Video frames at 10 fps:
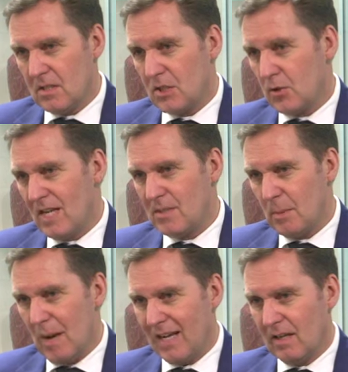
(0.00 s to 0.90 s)
It's great to
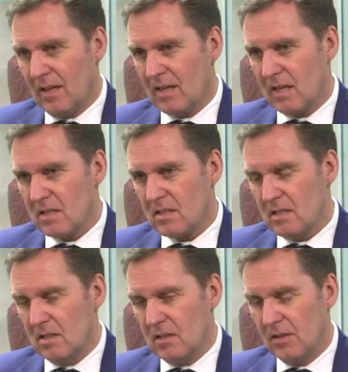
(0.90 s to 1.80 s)
be back at
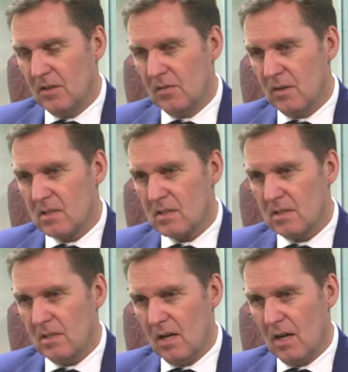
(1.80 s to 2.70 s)
Lancaster
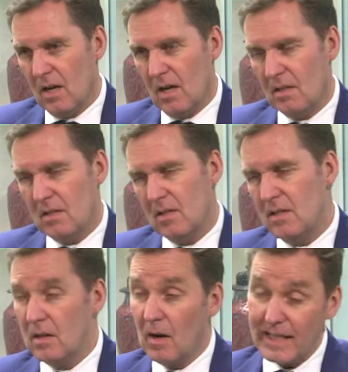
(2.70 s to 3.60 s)
University. Uh,
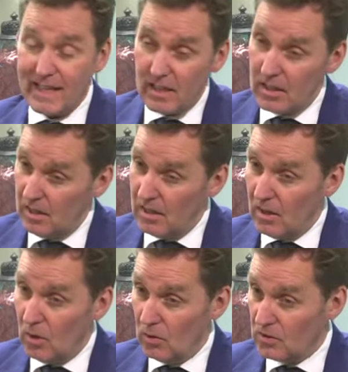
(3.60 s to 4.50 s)
you know, I get
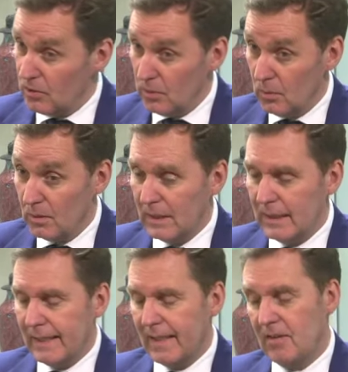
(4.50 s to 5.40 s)
here all too
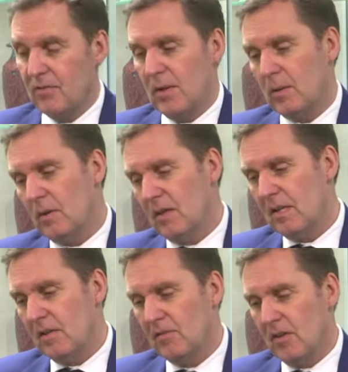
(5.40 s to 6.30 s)

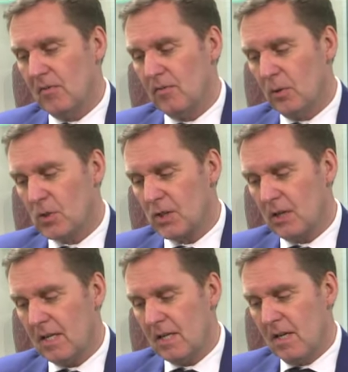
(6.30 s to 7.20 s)
infrequently,
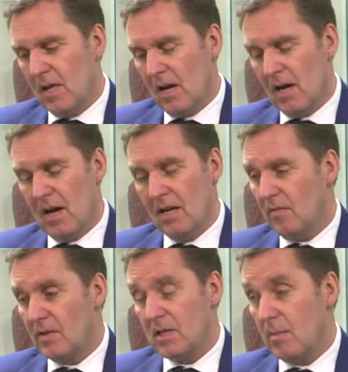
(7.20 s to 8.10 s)
unfortunately, uh, and
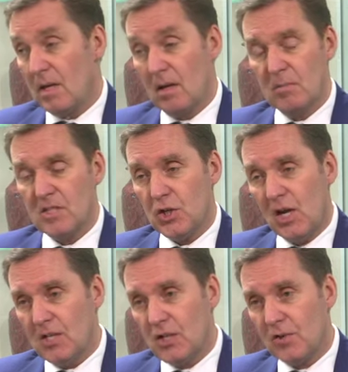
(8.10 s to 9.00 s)
every time I come, it's
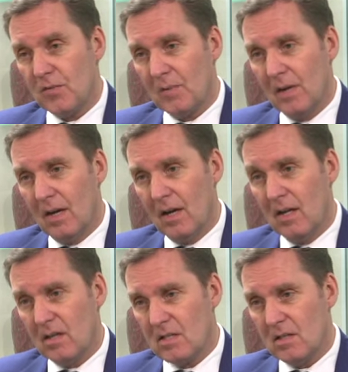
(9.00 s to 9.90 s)
changed. Uh,
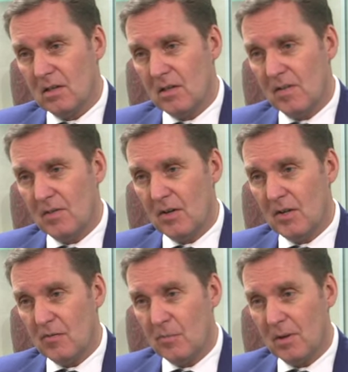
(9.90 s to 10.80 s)
and it's certainly a very
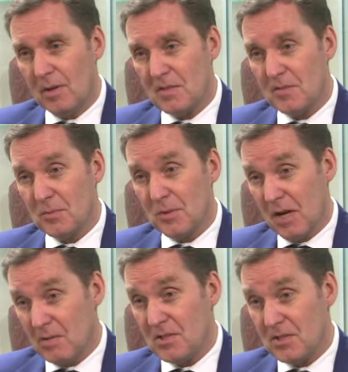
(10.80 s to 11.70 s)
different place from
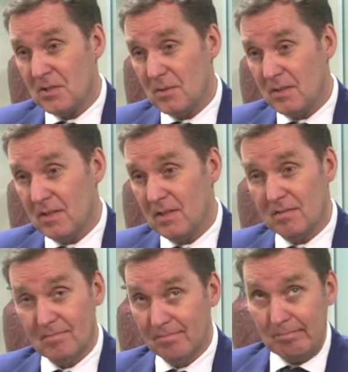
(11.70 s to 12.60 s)
when I was a student
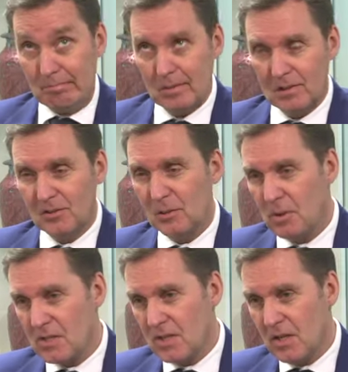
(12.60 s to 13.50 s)
here 30
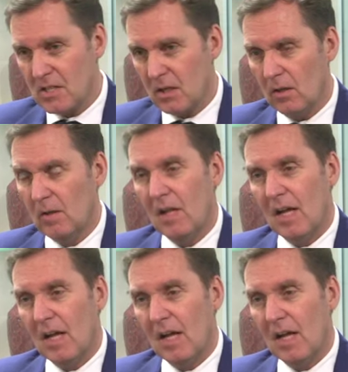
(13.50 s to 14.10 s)
plus years ago.